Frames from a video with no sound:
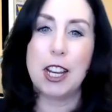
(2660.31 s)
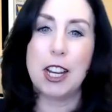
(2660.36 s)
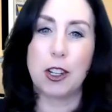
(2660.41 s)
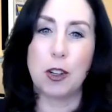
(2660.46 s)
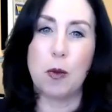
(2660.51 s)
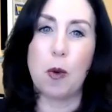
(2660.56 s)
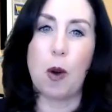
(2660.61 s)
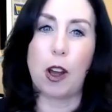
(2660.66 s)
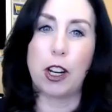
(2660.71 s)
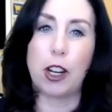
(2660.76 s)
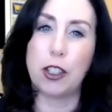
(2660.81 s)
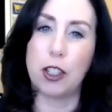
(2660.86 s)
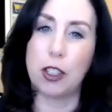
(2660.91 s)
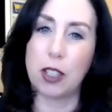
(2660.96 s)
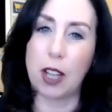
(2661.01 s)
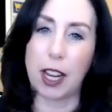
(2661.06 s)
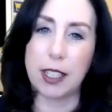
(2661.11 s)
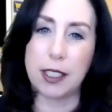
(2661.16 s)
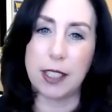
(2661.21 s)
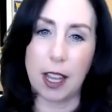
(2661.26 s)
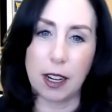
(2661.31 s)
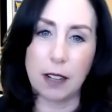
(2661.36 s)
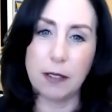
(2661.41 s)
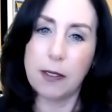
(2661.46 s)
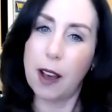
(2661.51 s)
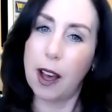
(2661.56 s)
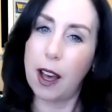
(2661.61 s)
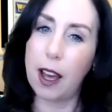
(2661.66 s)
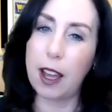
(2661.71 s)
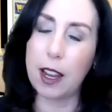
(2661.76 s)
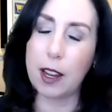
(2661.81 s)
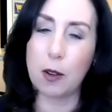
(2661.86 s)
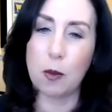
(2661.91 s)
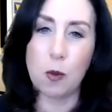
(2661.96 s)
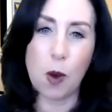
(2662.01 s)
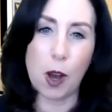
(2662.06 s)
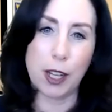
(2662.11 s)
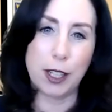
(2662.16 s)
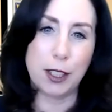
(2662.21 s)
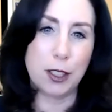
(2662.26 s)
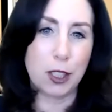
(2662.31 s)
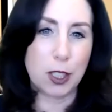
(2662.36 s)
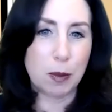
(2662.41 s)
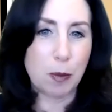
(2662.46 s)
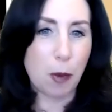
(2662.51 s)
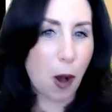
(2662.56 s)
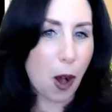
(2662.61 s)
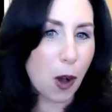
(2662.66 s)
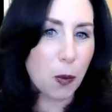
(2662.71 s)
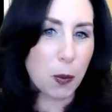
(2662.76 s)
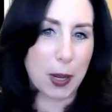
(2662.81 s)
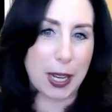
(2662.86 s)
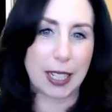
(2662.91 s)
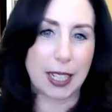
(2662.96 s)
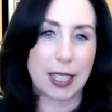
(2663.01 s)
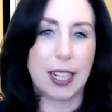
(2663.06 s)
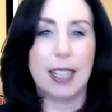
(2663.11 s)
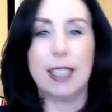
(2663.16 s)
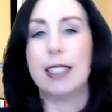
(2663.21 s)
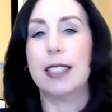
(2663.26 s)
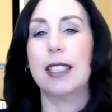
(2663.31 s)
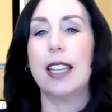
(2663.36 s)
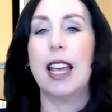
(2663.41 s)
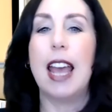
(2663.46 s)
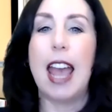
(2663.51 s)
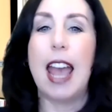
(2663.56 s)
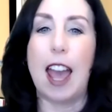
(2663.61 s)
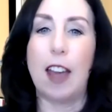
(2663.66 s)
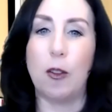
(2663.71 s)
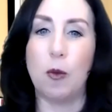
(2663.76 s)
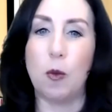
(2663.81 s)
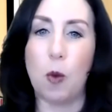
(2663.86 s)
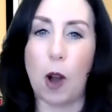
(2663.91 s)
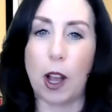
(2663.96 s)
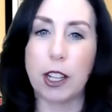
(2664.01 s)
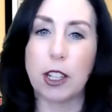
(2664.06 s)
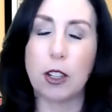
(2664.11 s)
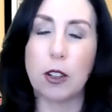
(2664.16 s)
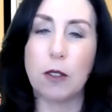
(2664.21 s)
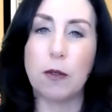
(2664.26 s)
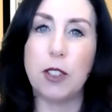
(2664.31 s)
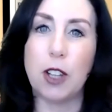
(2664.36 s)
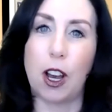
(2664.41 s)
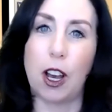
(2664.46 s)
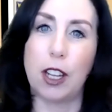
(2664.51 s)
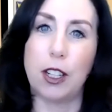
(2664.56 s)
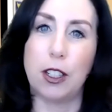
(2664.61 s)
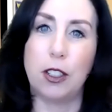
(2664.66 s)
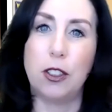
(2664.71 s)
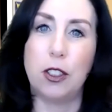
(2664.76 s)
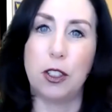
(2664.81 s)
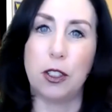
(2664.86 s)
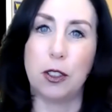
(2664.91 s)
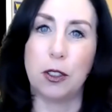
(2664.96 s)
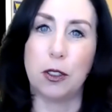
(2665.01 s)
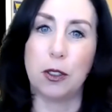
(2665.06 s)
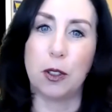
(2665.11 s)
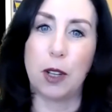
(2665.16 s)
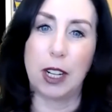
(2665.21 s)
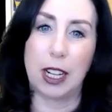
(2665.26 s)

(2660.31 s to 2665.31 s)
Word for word: You want to just identify one small weakness and what you've done to,